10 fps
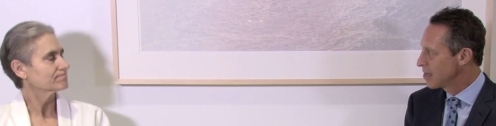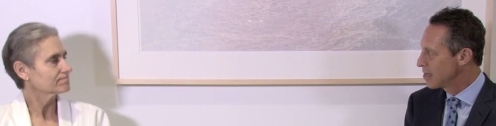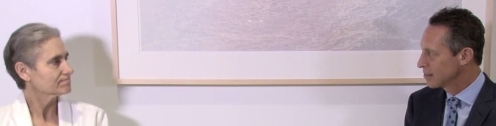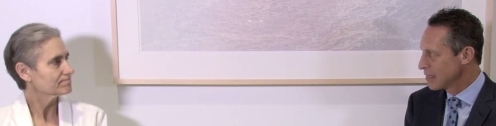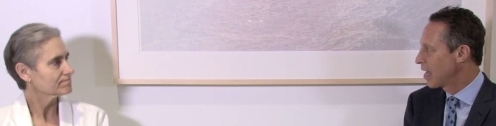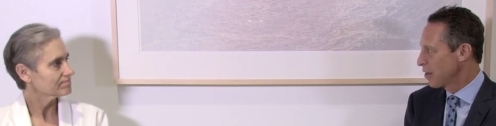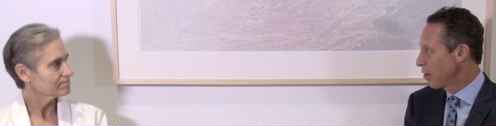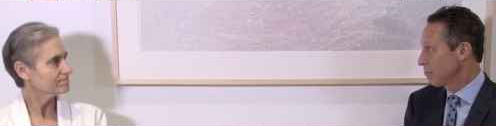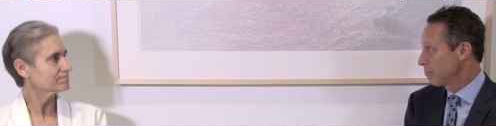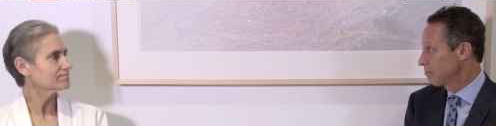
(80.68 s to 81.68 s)
Speaker 1: It's not
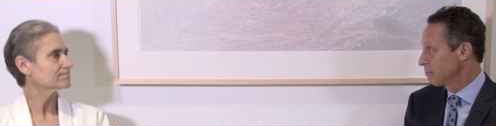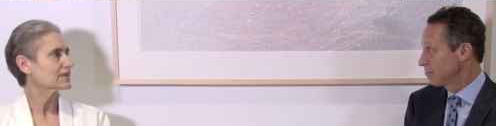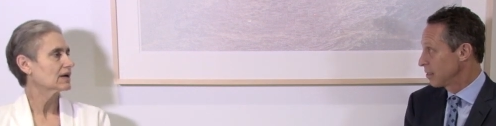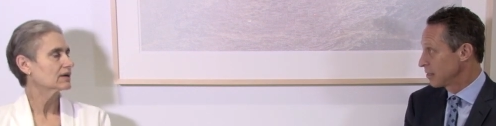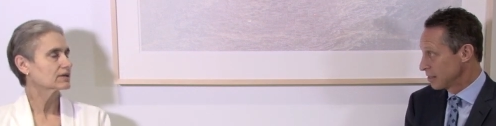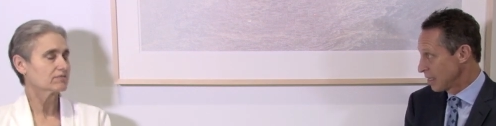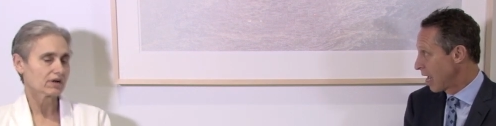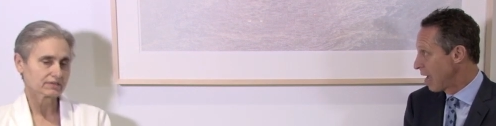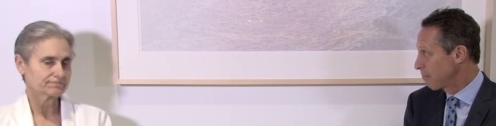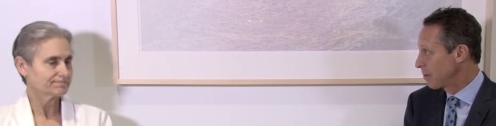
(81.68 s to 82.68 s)
known. It doesn't
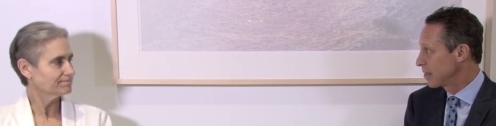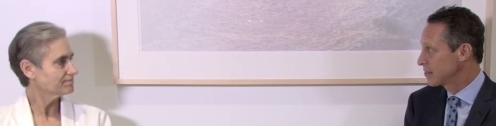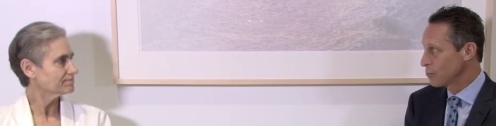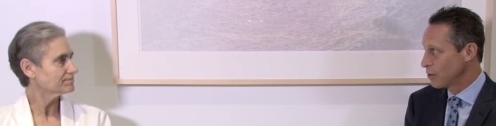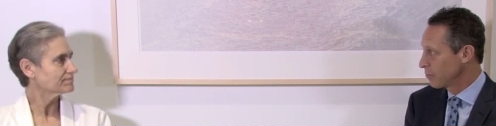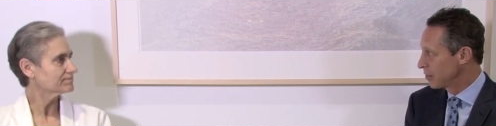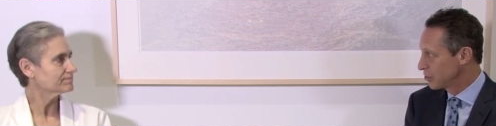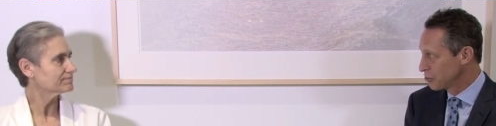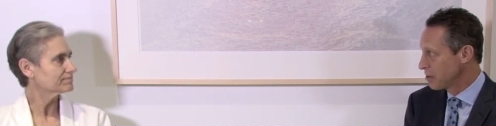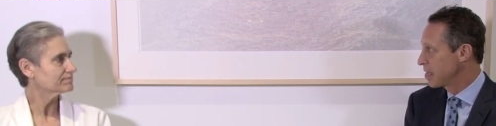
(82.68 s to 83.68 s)
Correct. happen. It's a one-way
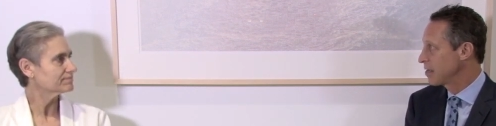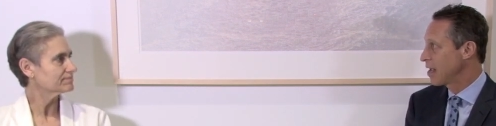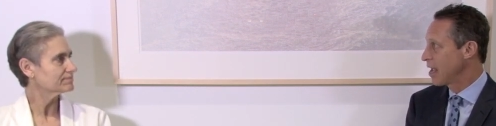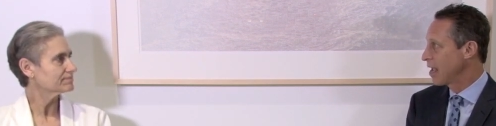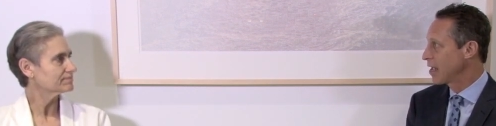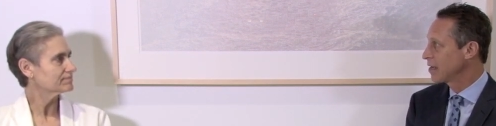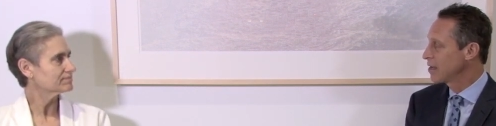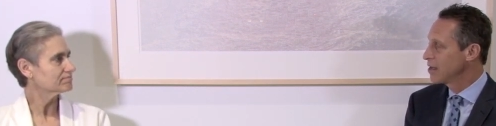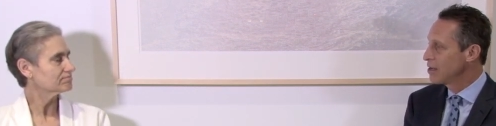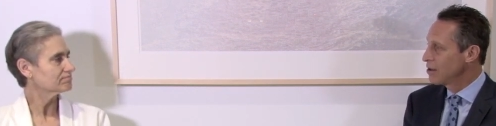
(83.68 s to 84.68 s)
street, and
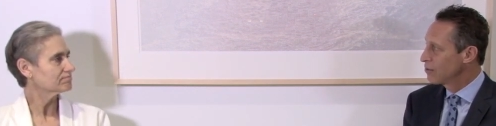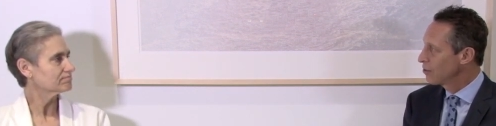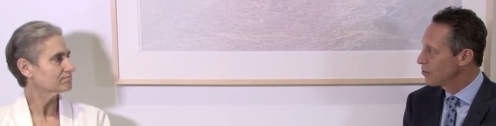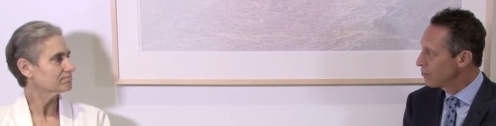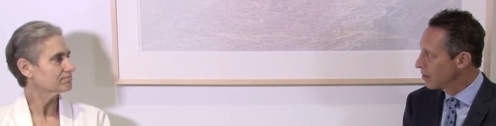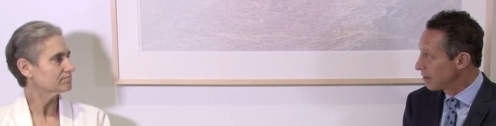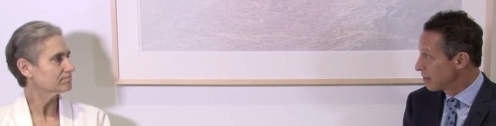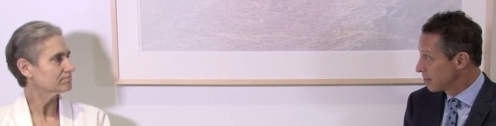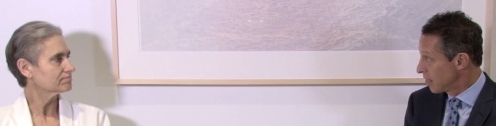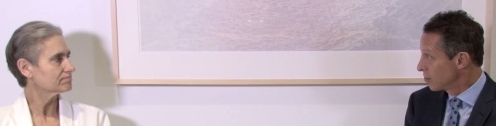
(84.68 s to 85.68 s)
so you've gotten
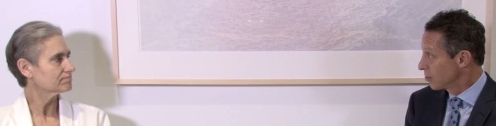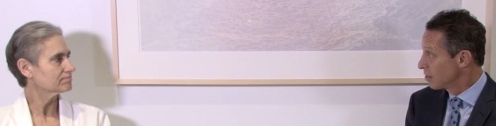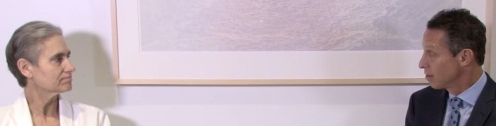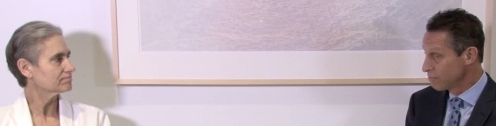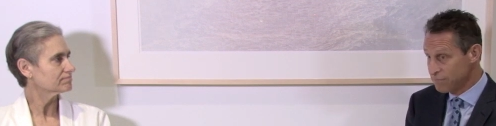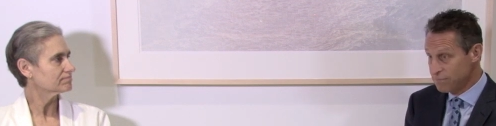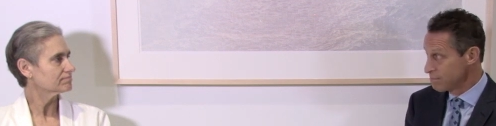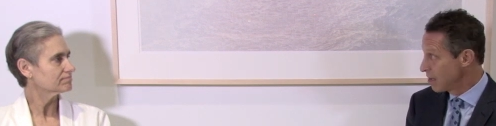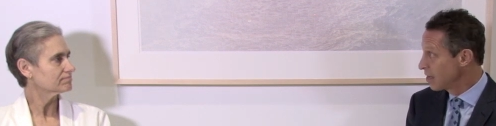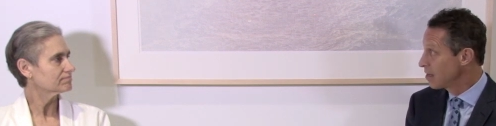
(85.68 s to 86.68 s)
the attention of
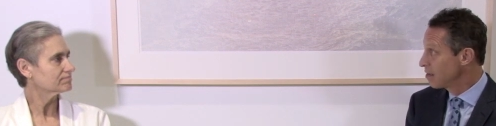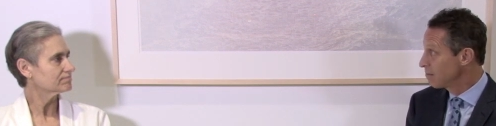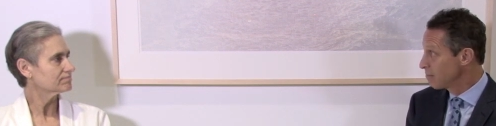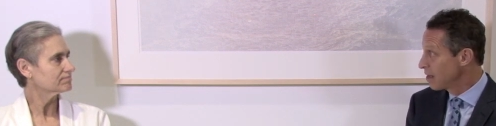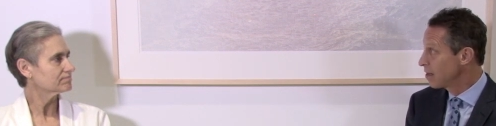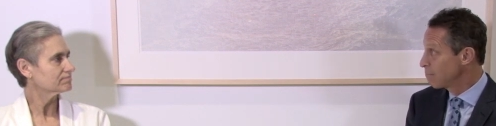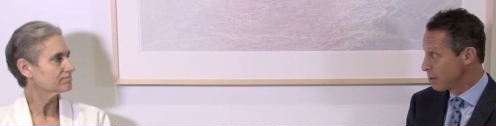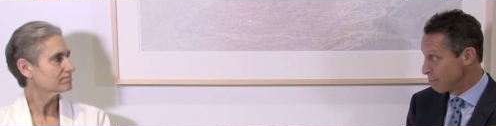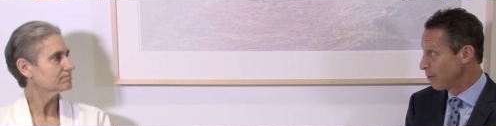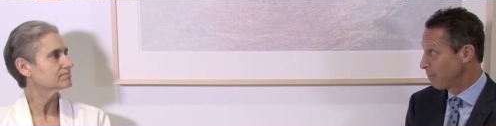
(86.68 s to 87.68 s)
many, many
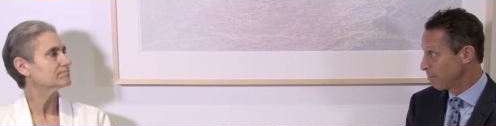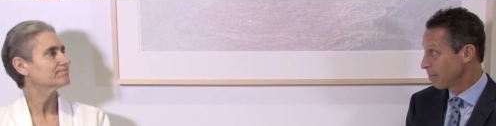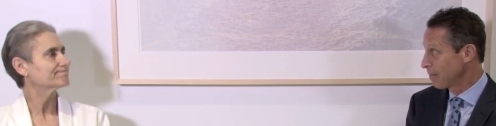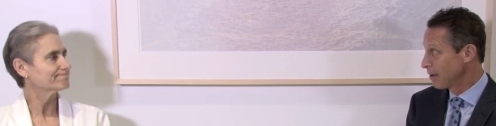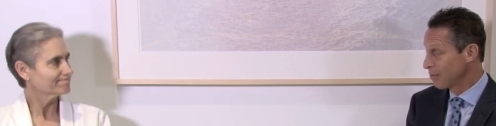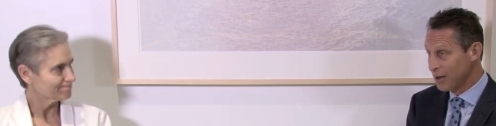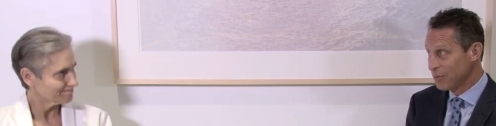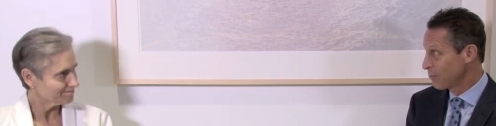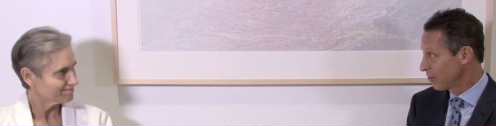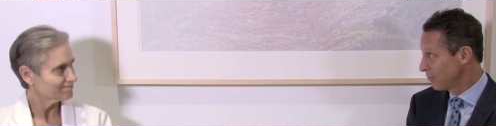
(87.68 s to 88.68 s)
people around
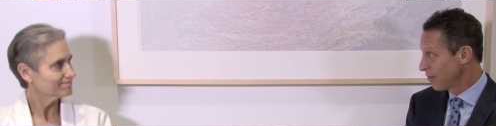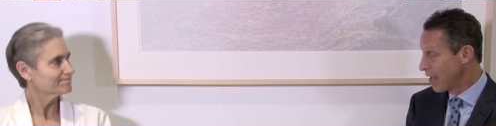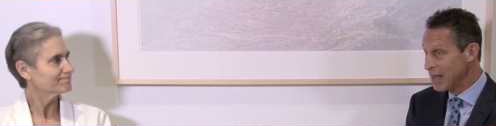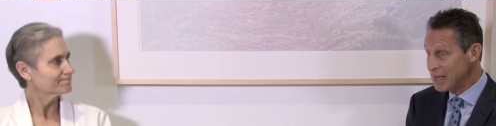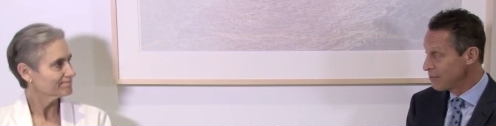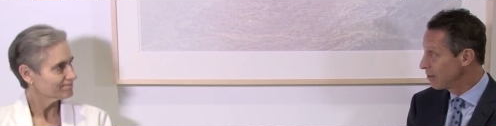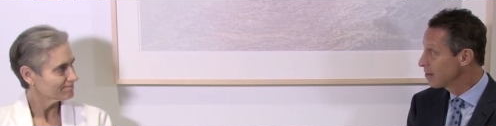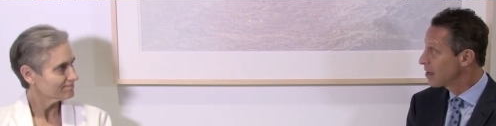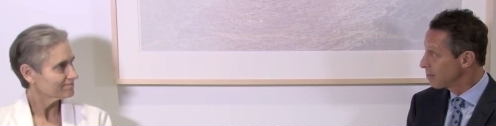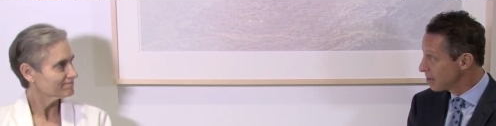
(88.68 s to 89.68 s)
the world, and even
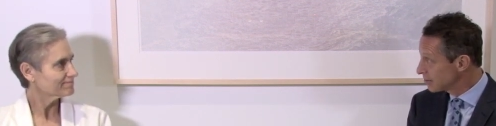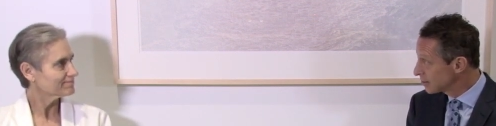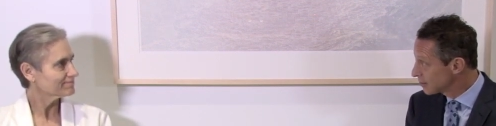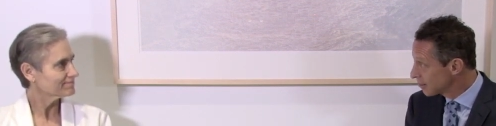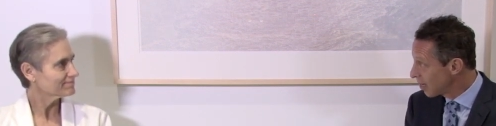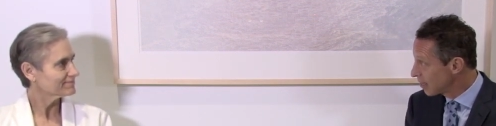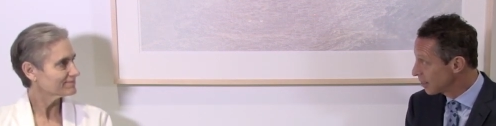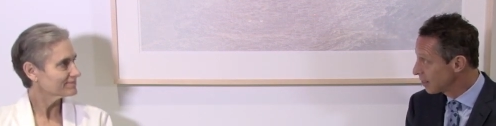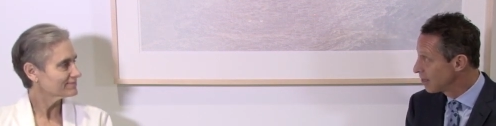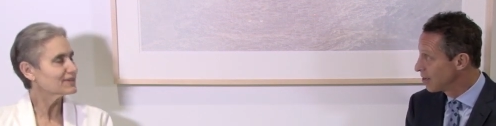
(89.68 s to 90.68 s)
the MS Society,